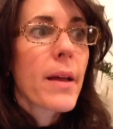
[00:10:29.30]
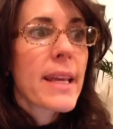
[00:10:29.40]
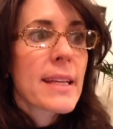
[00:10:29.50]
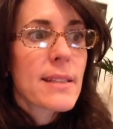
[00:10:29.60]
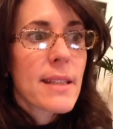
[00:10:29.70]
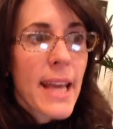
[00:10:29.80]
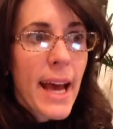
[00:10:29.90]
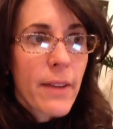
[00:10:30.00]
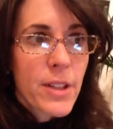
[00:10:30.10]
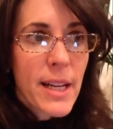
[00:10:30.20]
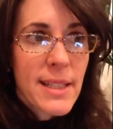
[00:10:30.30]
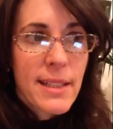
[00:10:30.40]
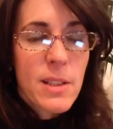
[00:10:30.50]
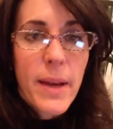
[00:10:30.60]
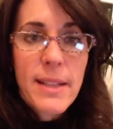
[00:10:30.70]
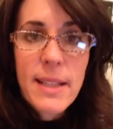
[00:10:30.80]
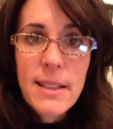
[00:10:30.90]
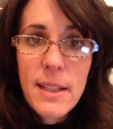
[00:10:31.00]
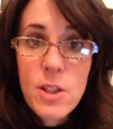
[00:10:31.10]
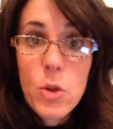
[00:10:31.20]
is the advertising space that
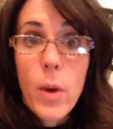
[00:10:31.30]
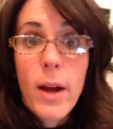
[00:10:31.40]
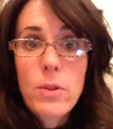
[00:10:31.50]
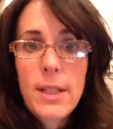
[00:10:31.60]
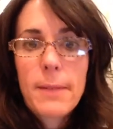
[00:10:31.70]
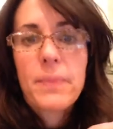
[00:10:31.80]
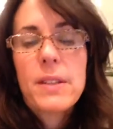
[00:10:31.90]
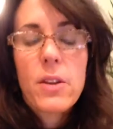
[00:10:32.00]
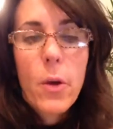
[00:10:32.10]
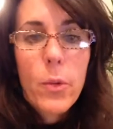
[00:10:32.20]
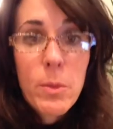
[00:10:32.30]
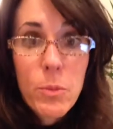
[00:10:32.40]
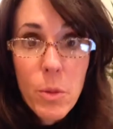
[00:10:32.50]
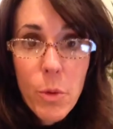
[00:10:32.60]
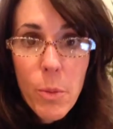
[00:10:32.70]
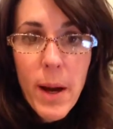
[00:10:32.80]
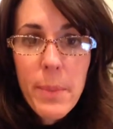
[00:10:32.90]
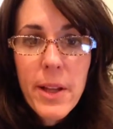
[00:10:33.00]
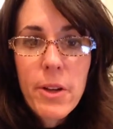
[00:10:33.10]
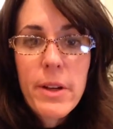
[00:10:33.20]
sits around it. So the more
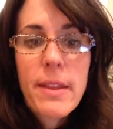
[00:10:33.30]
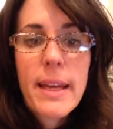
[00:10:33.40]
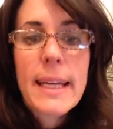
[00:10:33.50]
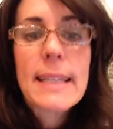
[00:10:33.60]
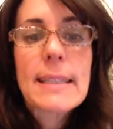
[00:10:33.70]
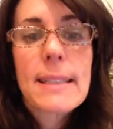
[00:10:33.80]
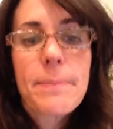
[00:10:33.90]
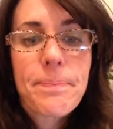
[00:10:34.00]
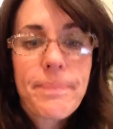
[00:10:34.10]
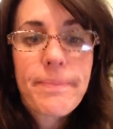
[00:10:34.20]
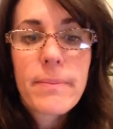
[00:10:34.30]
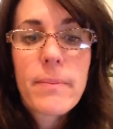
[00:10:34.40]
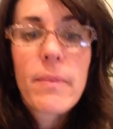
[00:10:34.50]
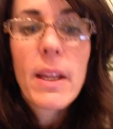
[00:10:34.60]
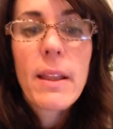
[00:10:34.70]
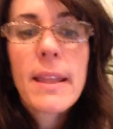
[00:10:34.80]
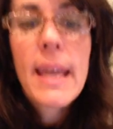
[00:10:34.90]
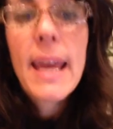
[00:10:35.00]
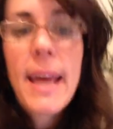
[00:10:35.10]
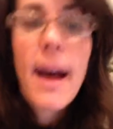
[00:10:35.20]
popular a thing is,
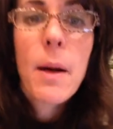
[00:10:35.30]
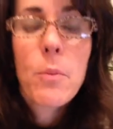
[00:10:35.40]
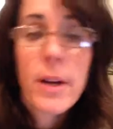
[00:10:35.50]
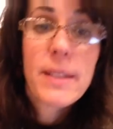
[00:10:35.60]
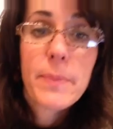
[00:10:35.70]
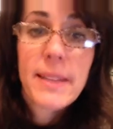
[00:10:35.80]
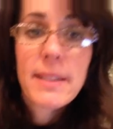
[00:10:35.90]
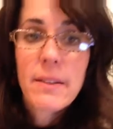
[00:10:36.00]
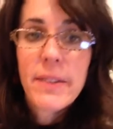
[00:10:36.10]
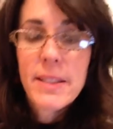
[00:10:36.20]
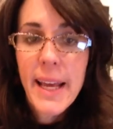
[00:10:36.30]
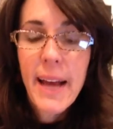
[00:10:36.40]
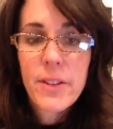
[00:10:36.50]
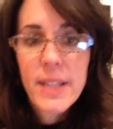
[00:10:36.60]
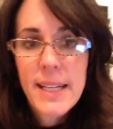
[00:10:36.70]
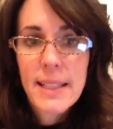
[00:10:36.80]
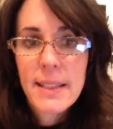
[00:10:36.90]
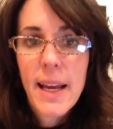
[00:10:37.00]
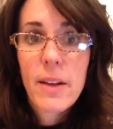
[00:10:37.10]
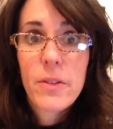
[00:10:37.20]
the more expensive is the
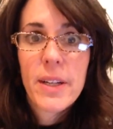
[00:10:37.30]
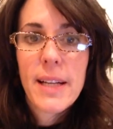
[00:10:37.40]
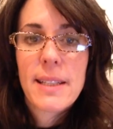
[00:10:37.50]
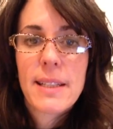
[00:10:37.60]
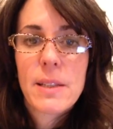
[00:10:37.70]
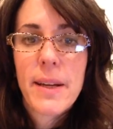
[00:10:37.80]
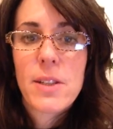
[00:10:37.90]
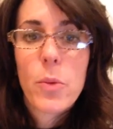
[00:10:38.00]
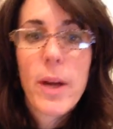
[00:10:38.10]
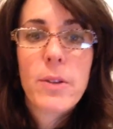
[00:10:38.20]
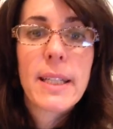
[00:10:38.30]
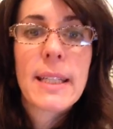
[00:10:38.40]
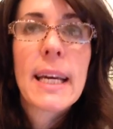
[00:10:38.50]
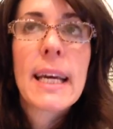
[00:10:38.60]
advertising space around it.